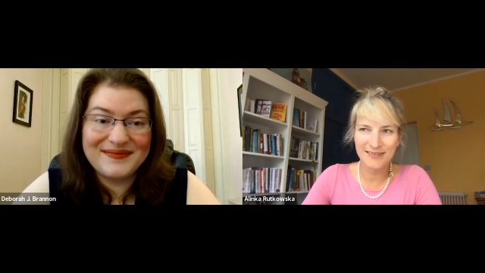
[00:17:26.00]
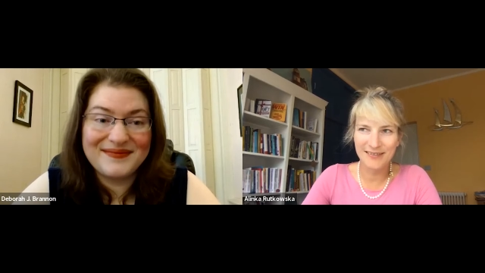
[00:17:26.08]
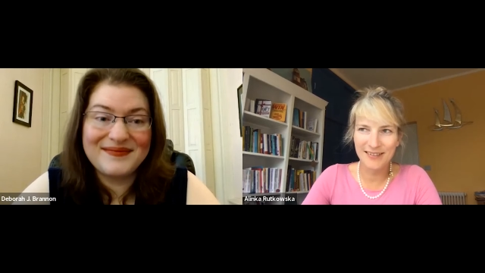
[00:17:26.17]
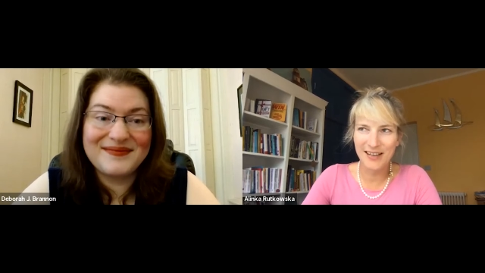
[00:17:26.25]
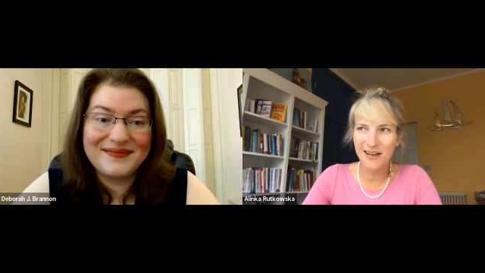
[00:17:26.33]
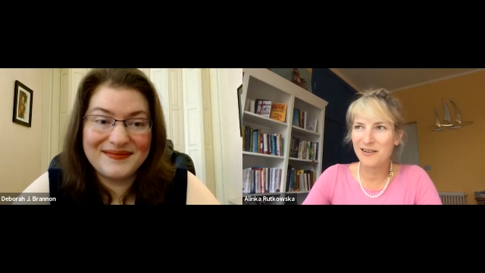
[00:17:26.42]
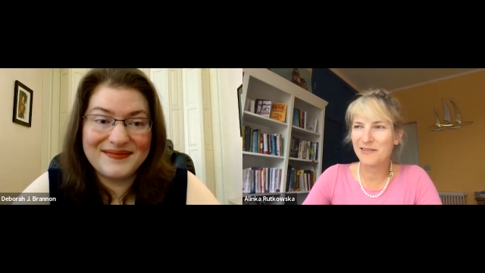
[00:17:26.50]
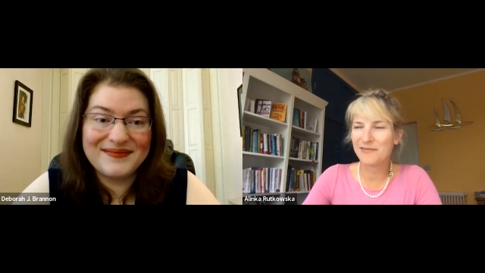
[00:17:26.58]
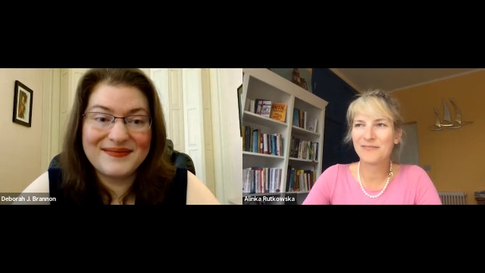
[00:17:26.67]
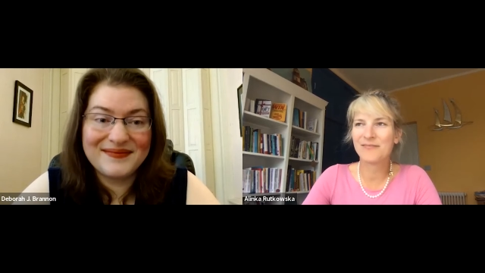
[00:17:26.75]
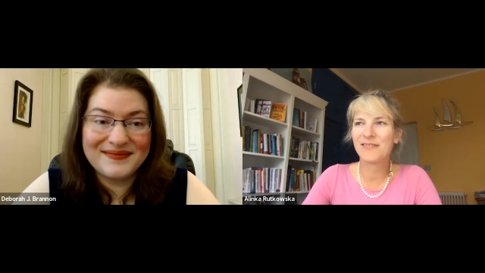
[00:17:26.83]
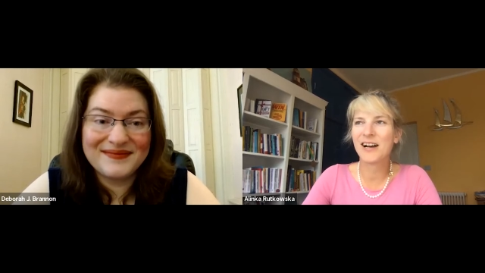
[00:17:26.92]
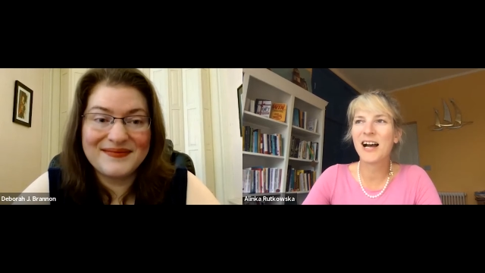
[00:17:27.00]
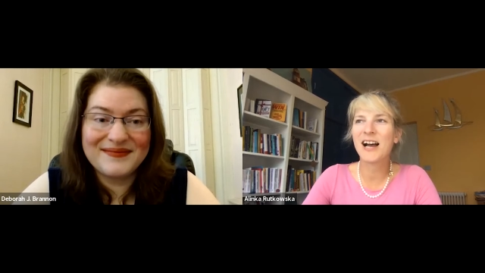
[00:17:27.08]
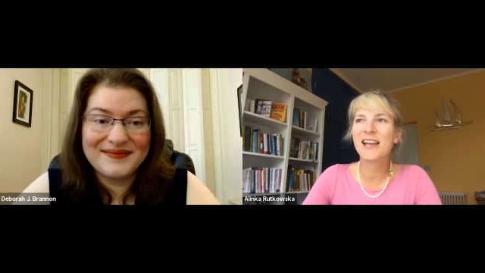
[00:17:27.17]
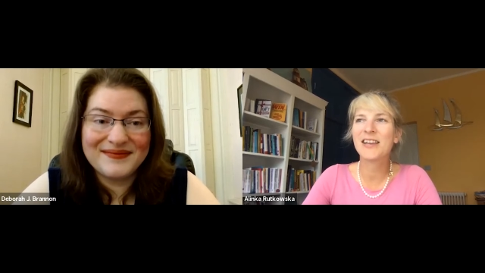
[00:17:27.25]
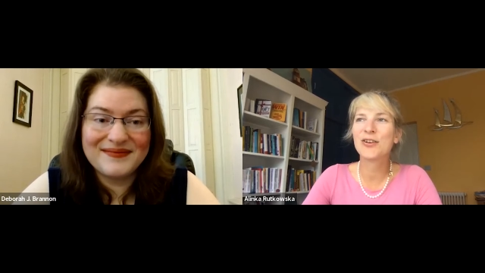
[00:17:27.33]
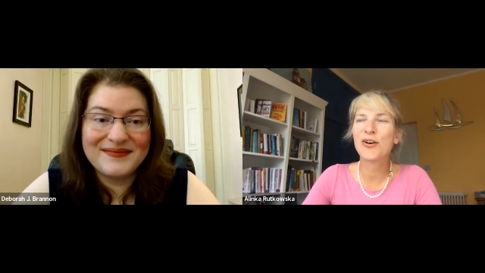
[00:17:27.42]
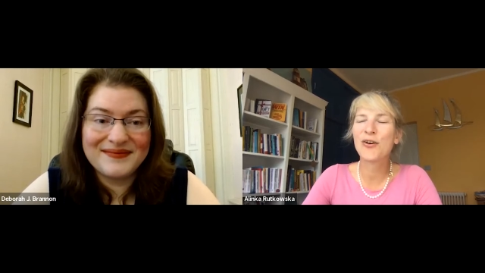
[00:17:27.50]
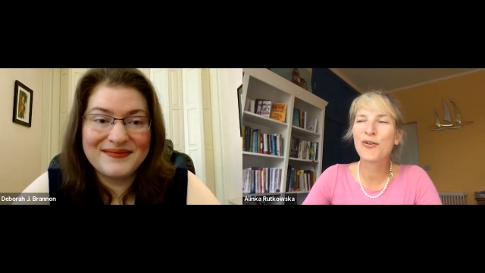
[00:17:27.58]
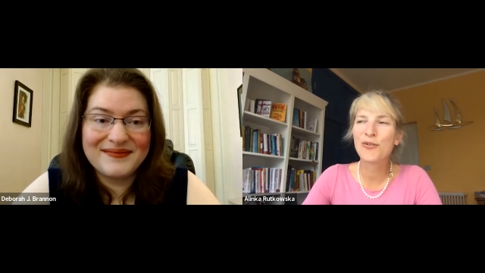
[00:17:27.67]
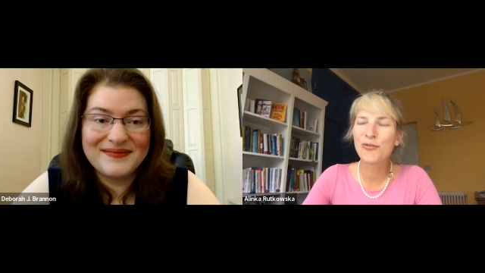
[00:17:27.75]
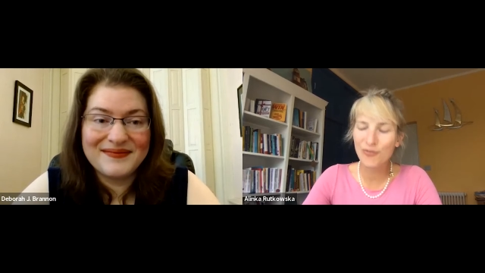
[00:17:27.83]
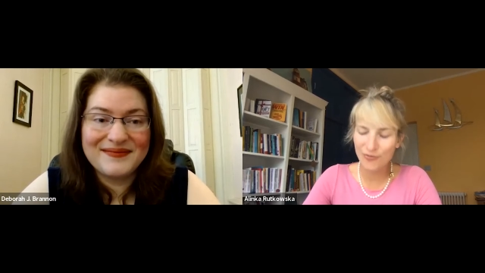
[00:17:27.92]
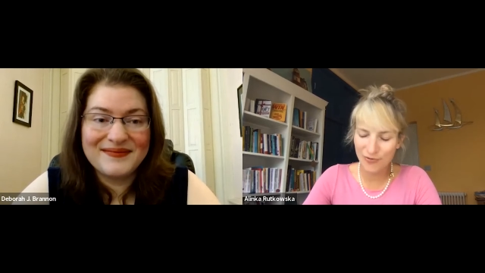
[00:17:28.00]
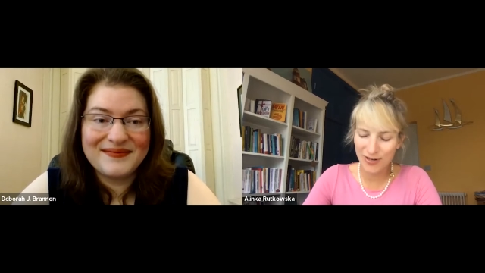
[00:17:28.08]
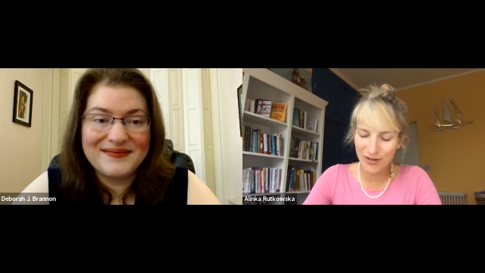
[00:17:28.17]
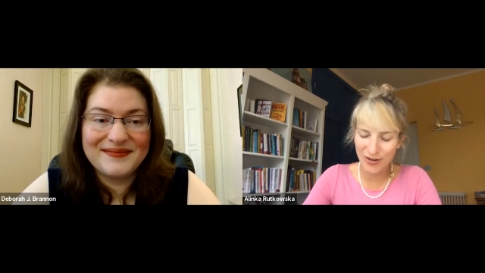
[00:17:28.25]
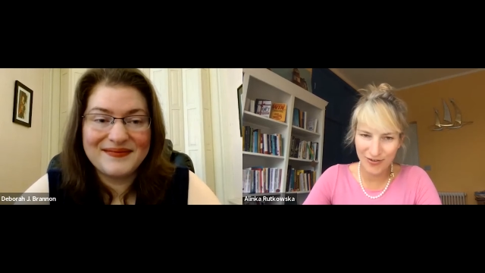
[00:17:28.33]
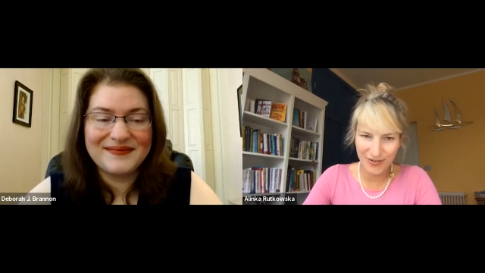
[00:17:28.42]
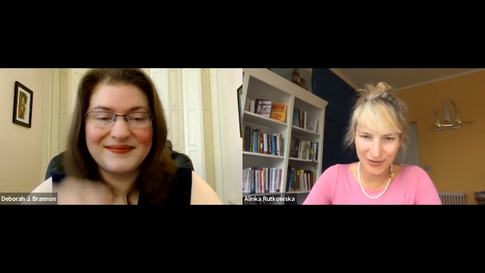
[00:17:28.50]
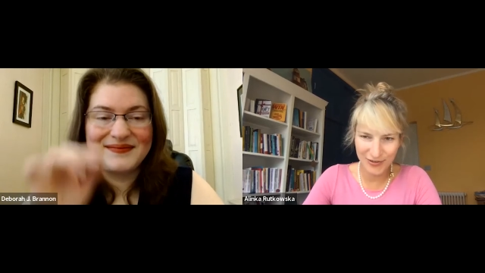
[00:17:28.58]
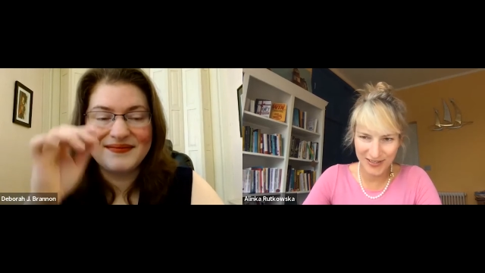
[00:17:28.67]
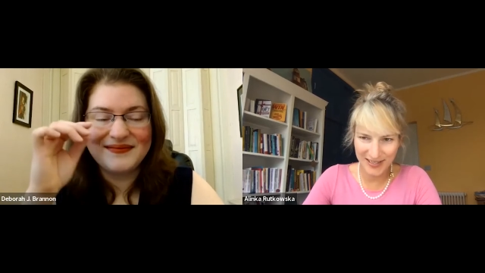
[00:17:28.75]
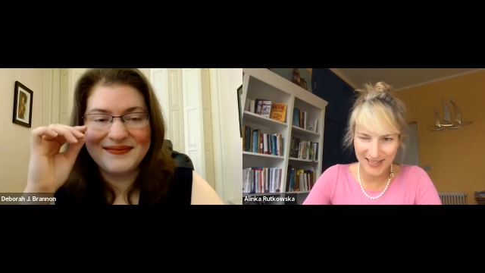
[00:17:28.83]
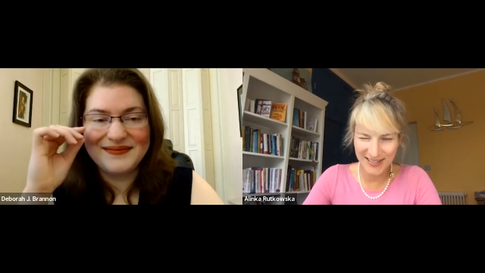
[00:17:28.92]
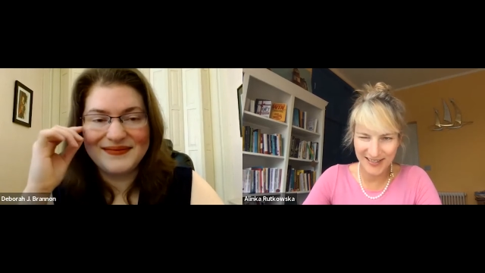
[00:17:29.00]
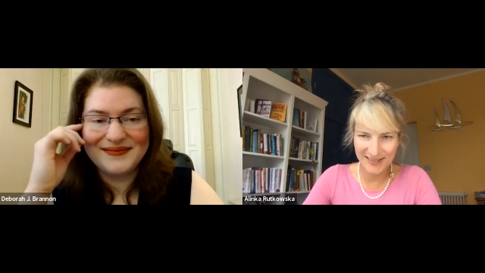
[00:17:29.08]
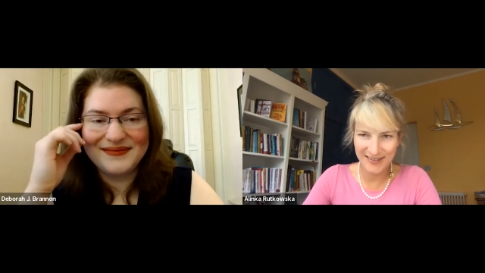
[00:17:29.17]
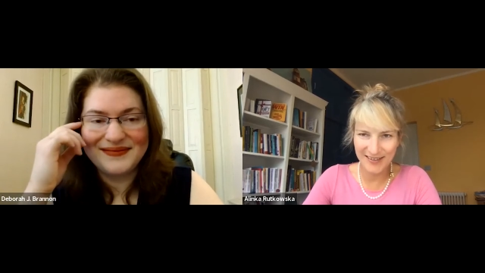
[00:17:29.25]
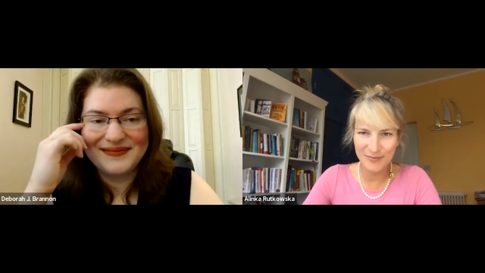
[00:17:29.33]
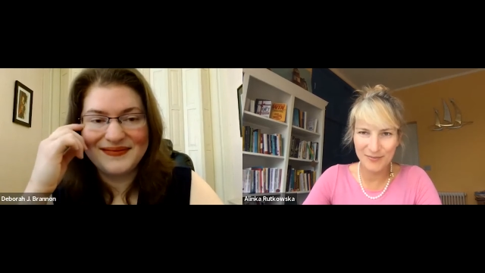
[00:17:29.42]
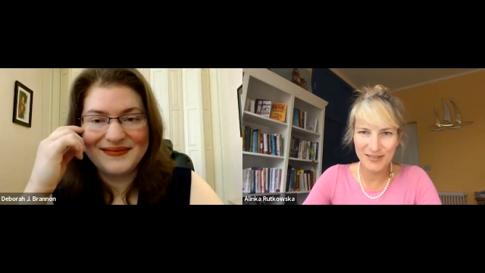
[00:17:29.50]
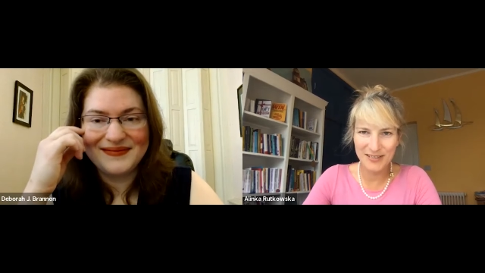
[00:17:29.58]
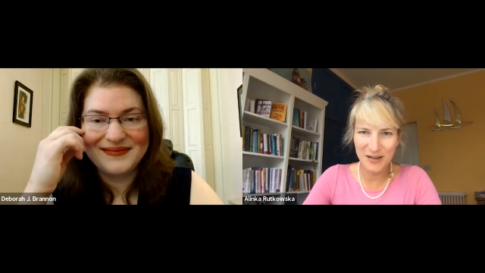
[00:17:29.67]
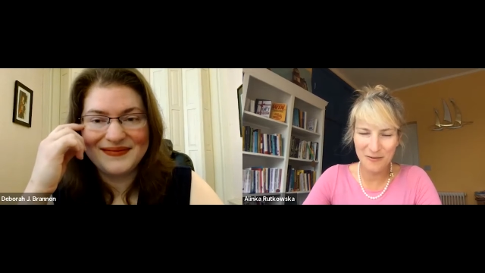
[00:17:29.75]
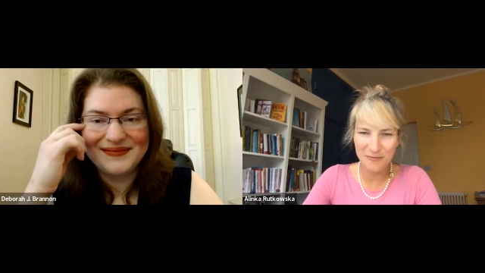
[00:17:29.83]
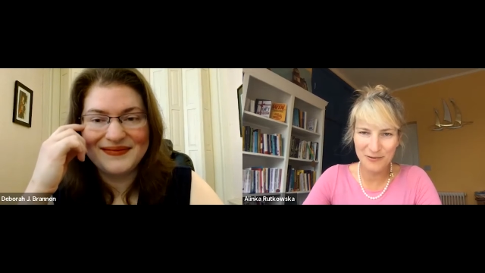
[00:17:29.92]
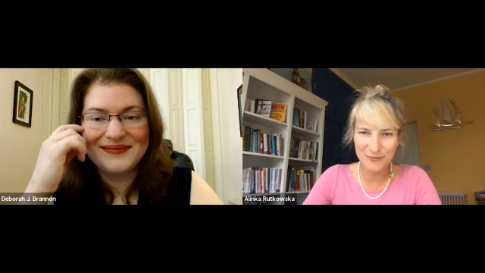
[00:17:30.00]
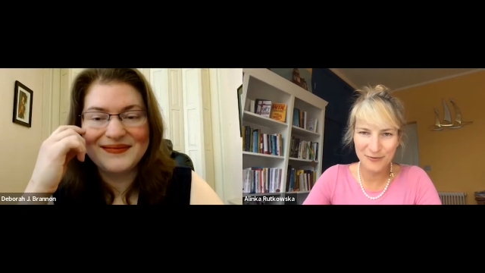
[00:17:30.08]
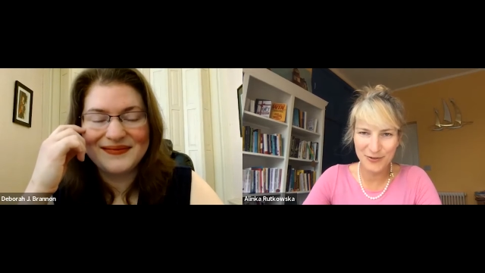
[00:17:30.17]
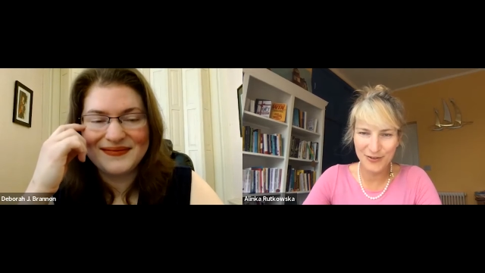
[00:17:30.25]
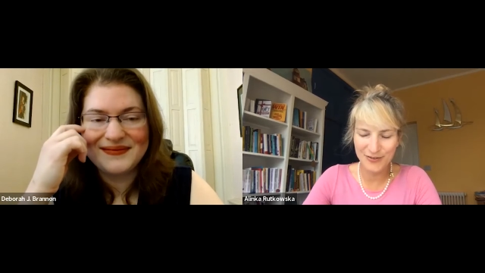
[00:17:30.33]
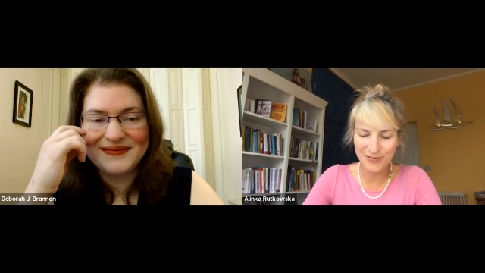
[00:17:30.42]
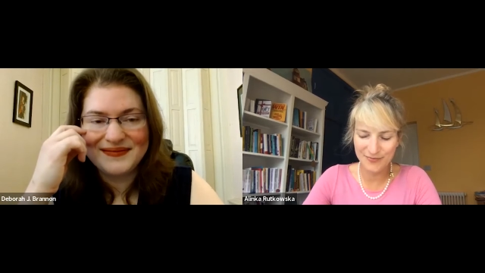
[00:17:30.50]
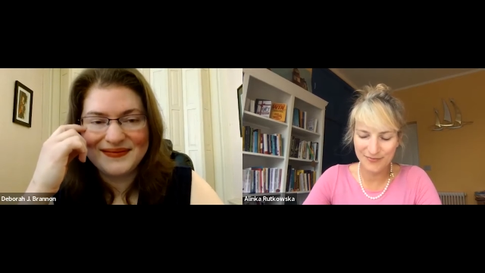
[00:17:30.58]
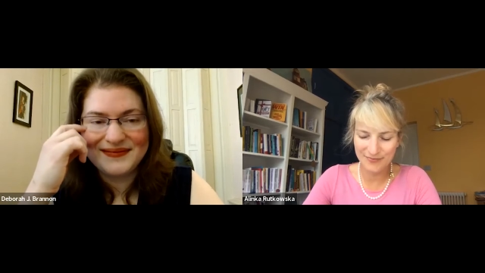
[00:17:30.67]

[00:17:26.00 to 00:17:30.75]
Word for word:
Speaker 1: um, I know one author who does it themselves for